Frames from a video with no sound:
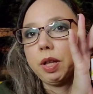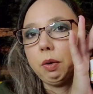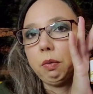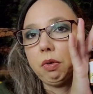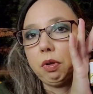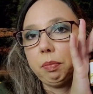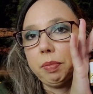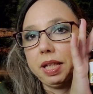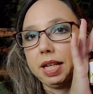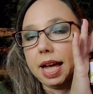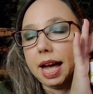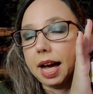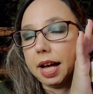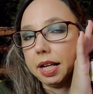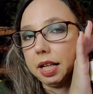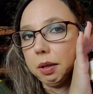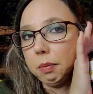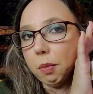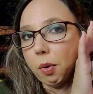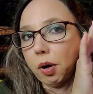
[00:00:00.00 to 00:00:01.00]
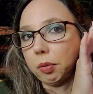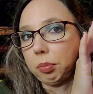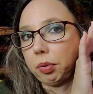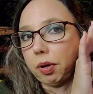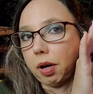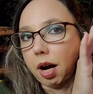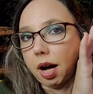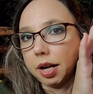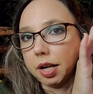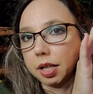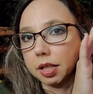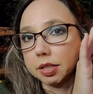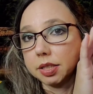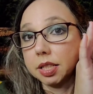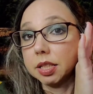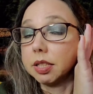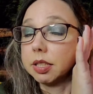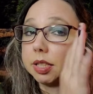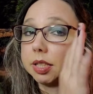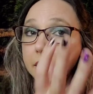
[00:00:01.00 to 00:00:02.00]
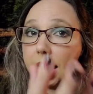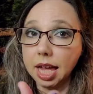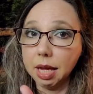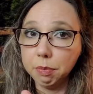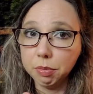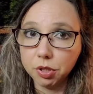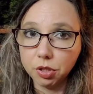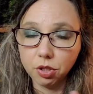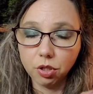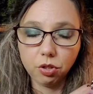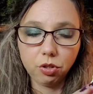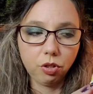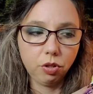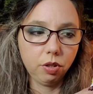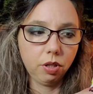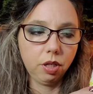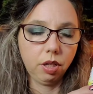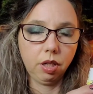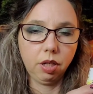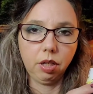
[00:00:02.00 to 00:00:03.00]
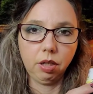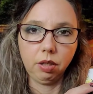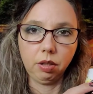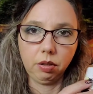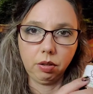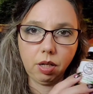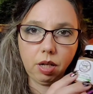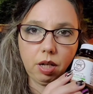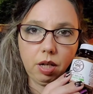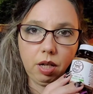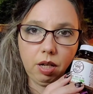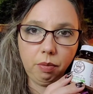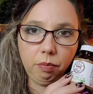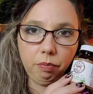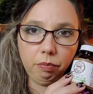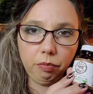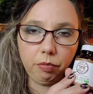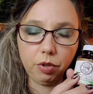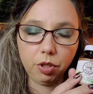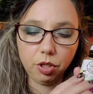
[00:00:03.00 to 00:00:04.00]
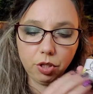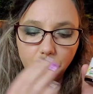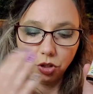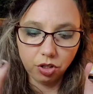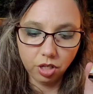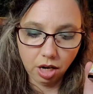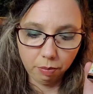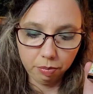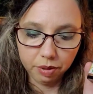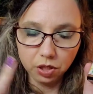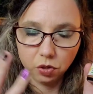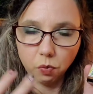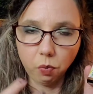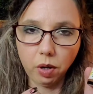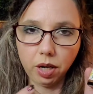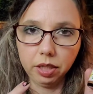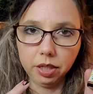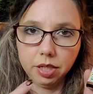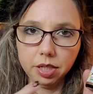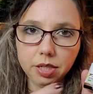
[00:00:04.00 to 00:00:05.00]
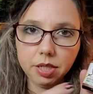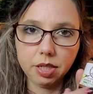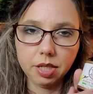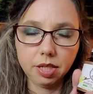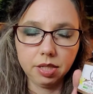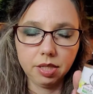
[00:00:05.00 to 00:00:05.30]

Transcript: will be adding more product types to their um, shop as well as the